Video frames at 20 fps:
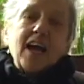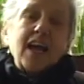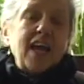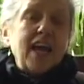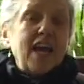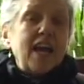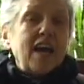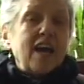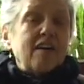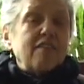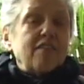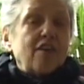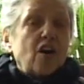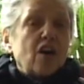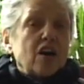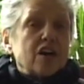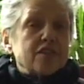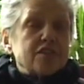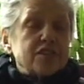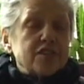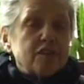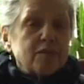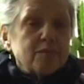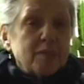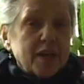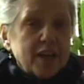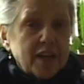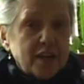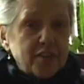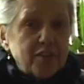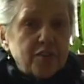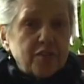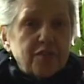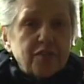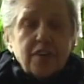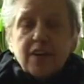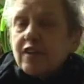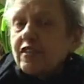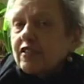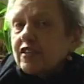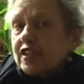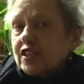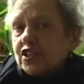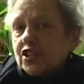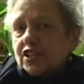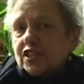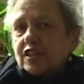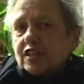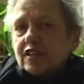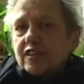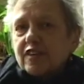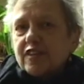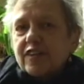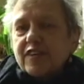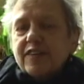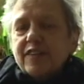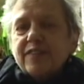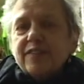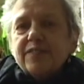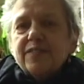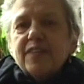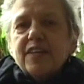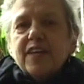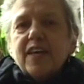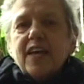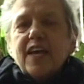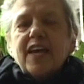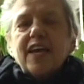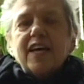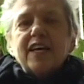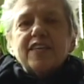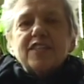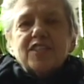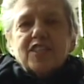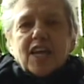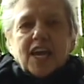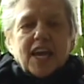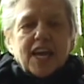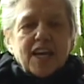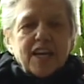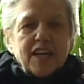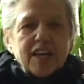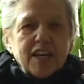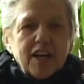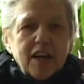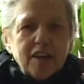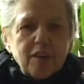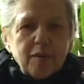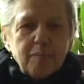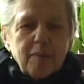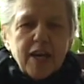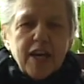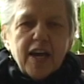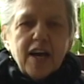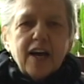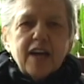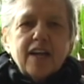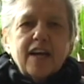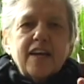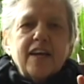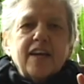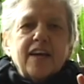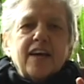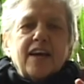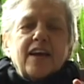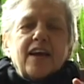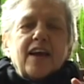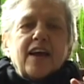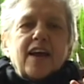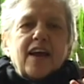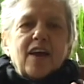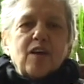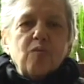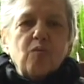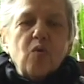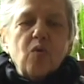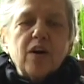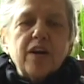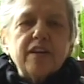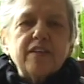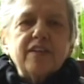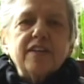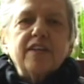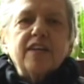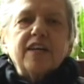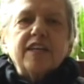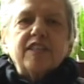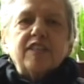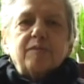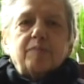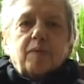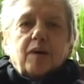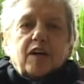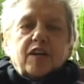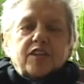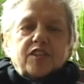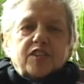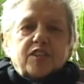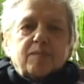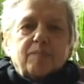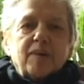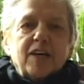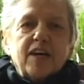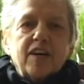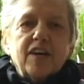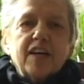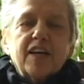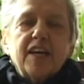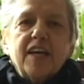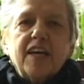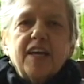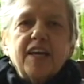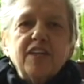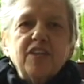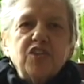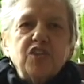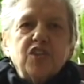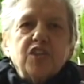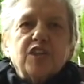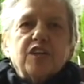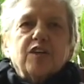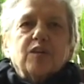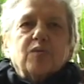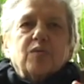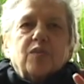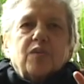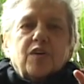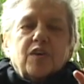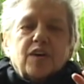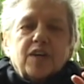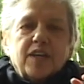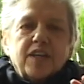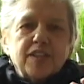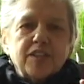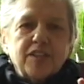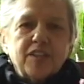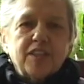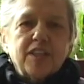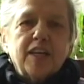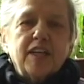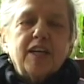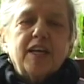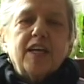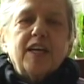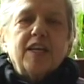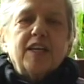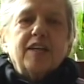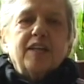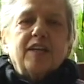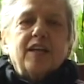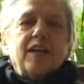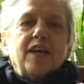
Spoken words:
have also, my other favorite chair has caning on the back, and one of the nice parts about a cane chair is that it